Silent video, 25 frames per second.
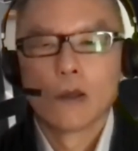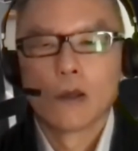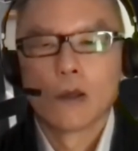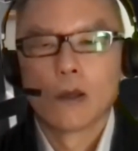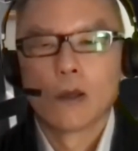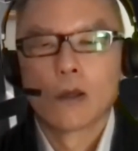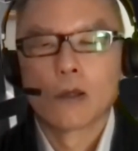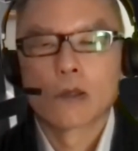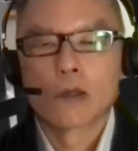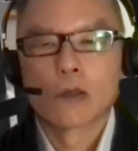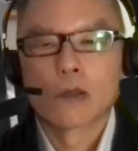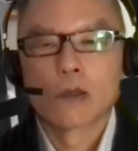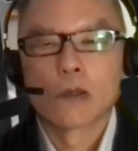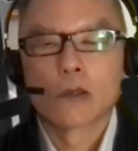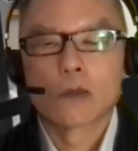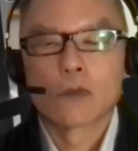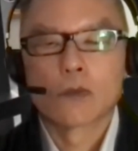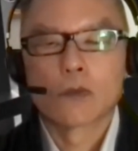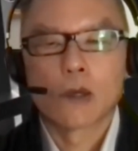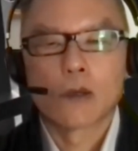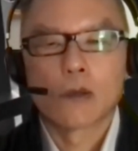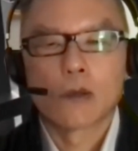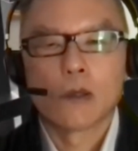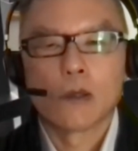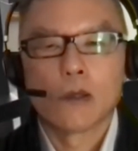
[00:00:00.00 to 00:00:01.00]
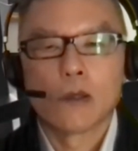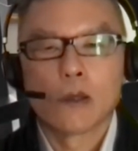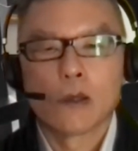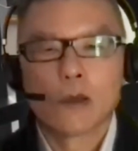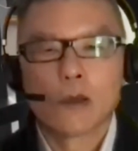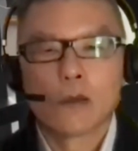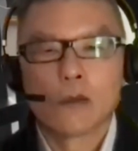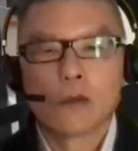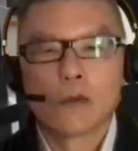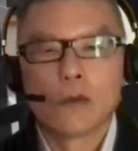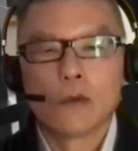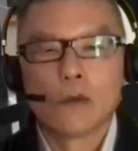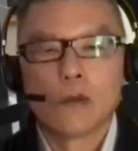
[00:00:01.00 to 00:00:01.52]
So it's very,
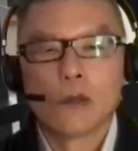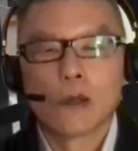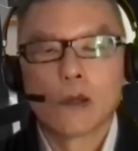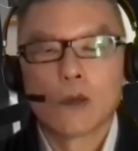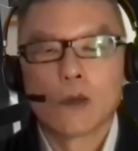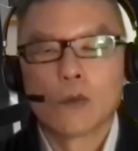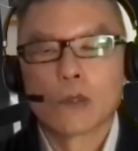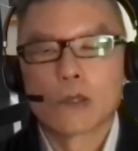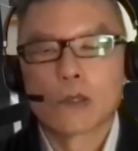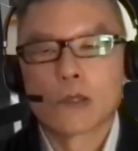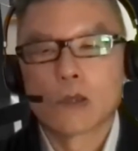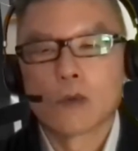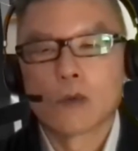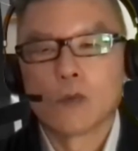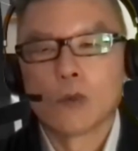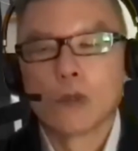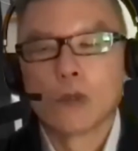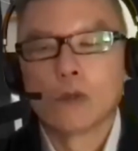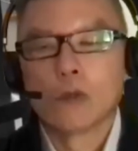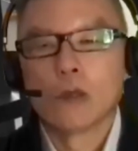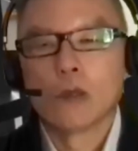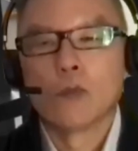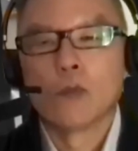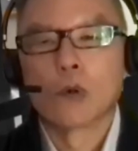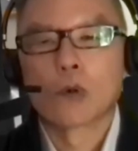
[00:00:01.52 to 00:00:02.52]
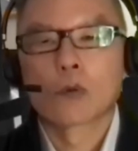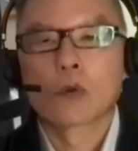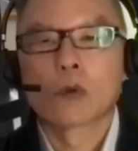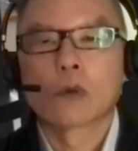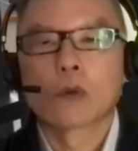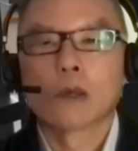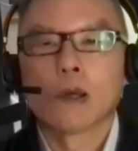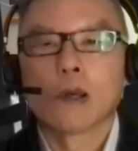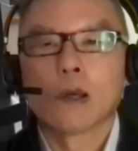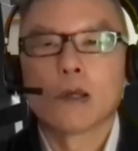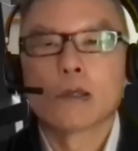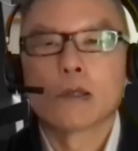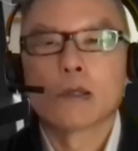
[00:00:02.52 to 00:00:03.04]
I would say, we
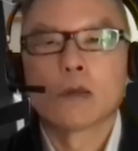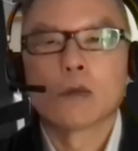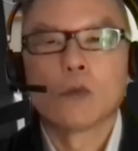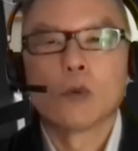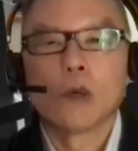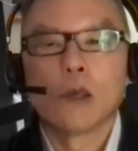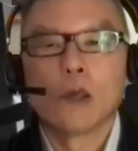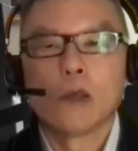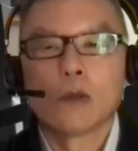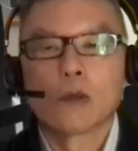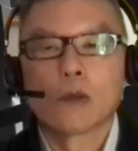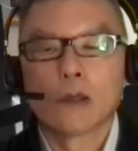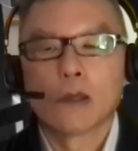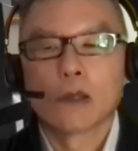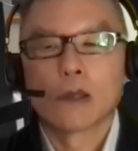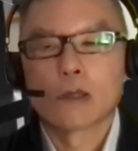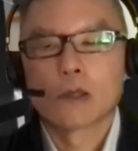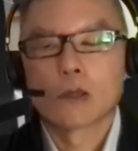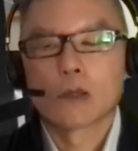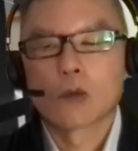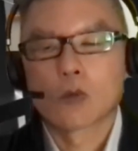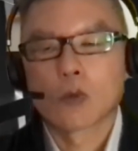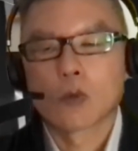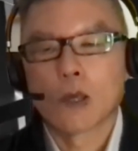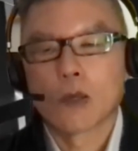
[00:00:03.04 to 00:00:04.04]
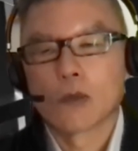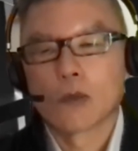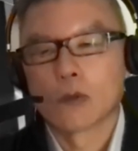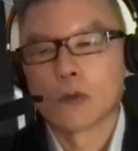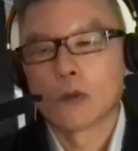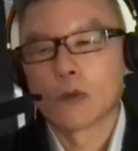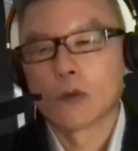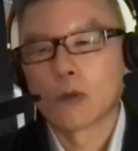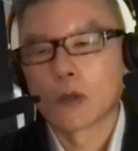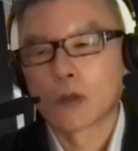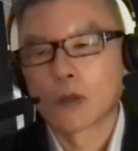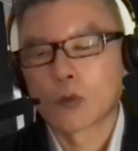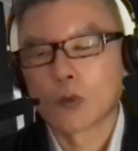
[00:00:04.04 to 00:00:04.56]
democratize the way you can actually create your
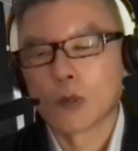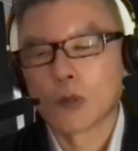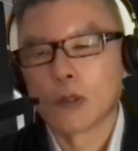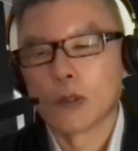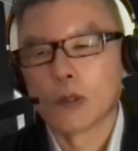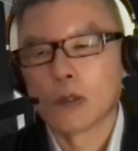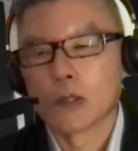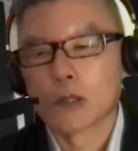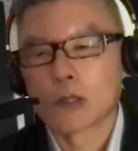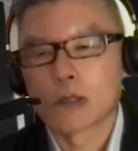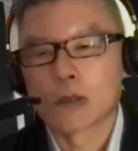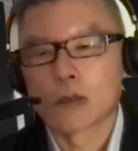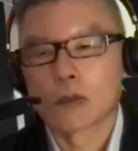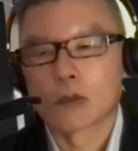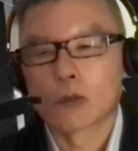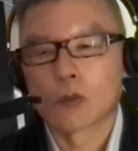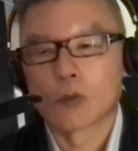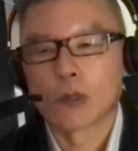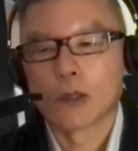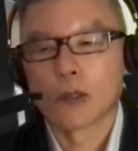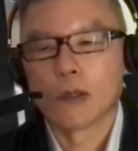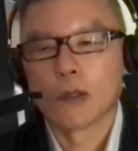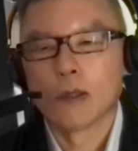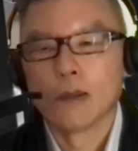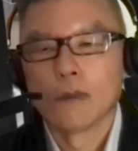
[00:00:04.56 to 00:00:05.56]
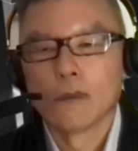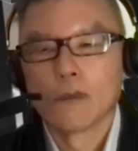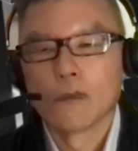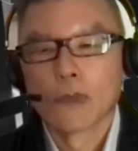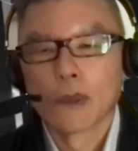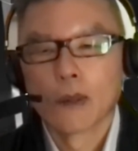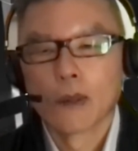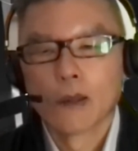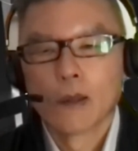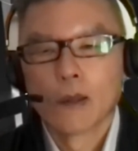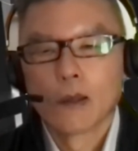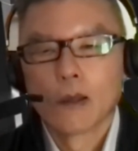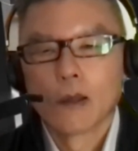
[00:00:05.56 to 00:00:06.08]
3D digital twin
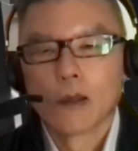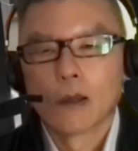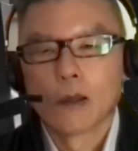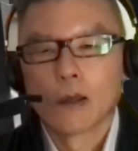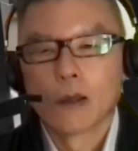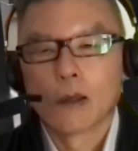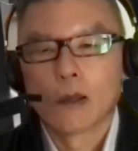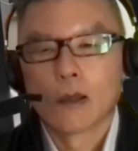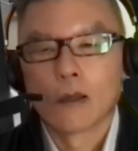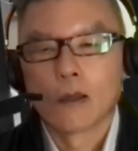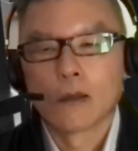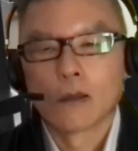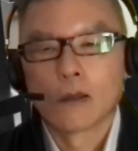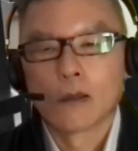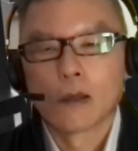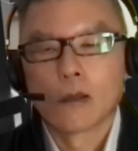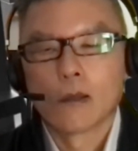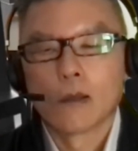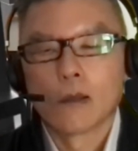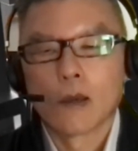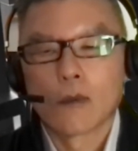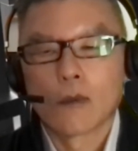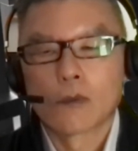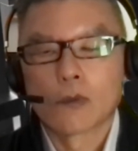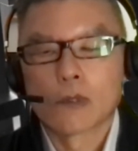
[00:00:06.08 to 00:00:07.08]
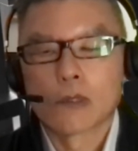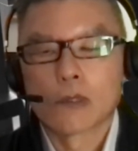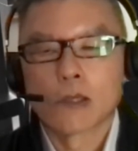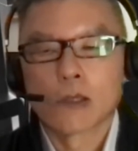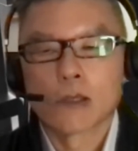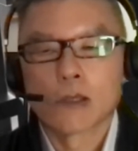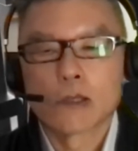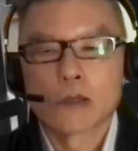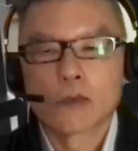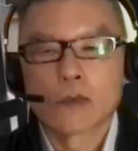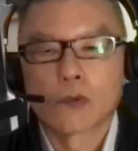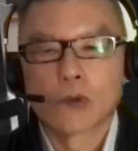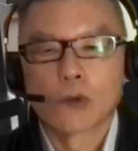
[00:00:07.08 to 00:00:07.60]
and leverage
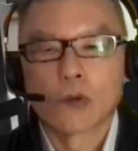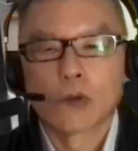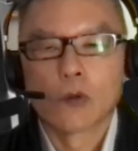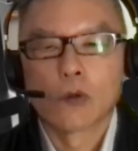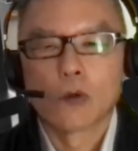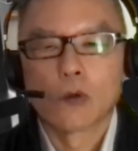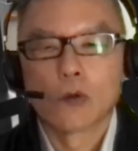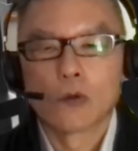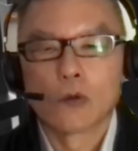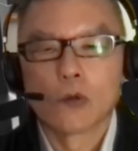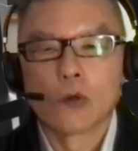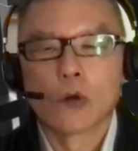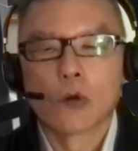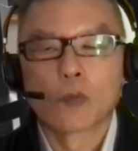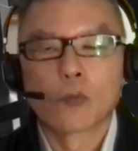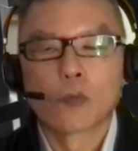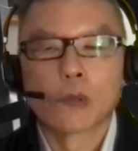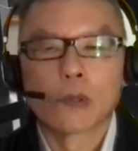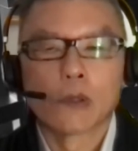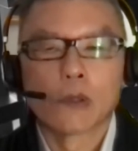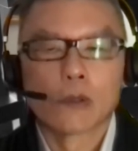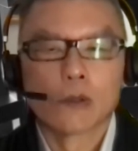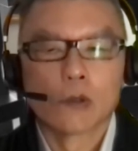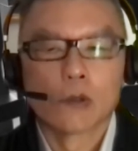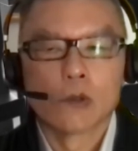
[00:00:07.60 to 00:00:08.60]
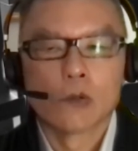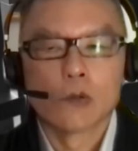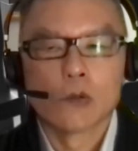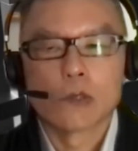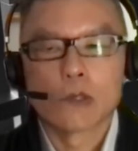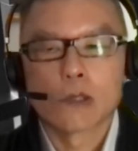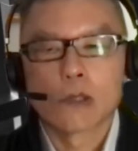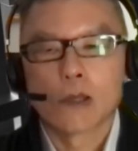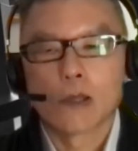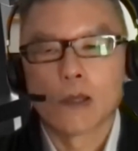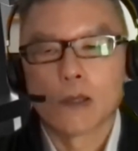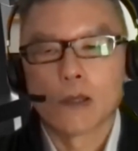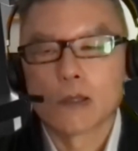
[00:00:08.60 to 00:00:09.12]
that for your particular
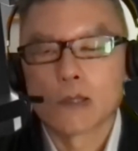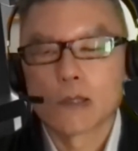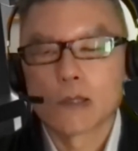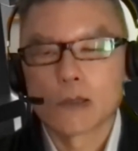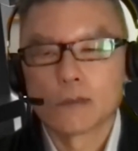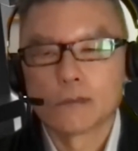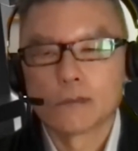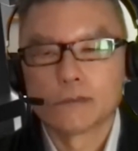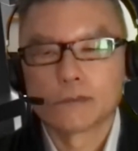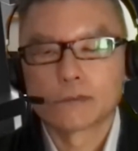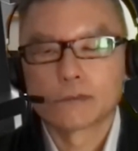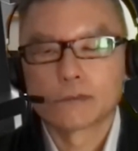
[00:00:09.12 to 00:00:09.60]
use case.